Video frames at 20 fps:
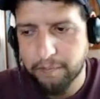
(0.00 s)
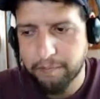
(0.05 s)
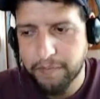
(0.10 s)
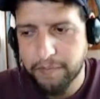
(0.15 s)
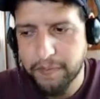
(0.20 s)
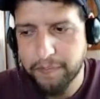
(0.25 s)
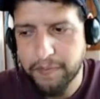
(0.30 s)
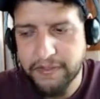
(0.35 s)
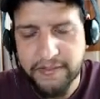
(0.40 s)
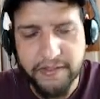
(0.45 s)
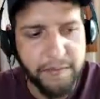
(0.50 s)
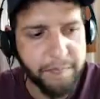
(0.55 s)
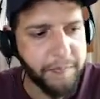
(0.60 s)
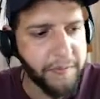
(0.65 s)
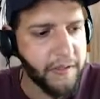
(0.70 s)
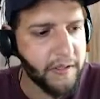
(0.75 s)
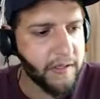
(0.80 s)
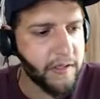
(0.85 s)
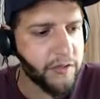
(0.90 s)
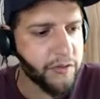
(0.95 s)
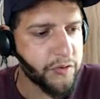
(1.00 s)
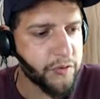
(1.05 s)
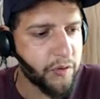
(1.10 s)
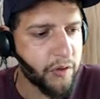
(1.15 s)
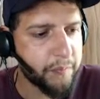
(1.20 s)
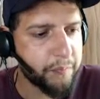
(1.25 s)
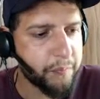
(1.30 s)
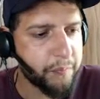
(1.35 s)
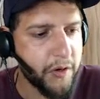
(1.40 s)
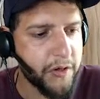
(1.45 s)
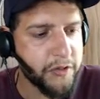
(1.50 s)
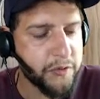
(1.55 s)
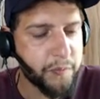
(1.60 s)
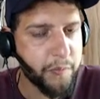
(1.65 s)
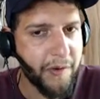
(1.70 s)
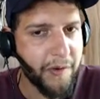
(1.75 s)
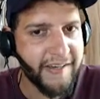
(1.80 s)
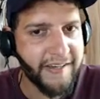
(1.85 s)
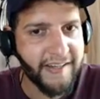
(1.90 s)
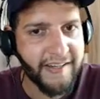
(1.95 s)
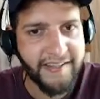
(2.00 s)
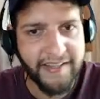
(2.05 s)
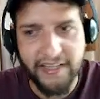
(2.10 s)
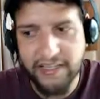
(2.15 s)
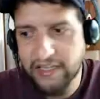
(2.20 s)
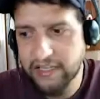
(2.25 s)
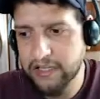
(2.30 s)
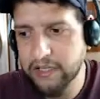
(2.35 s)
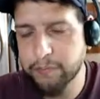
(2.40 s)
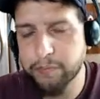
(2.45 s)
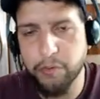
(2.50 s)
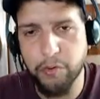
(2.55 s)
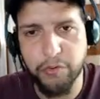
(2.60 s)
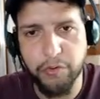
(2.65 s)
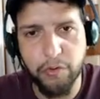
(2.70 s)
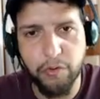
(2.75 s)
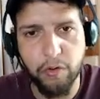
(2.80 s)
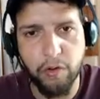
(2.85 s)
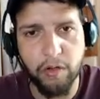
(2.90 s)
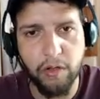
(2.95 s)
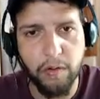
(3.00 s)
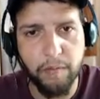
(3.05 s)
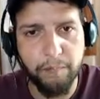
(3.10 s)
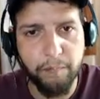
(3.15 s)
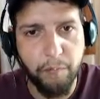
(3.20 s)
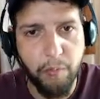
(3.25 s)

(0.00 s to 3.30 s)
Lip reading: PPTP is your Point-to-Point Tunneling Protocol.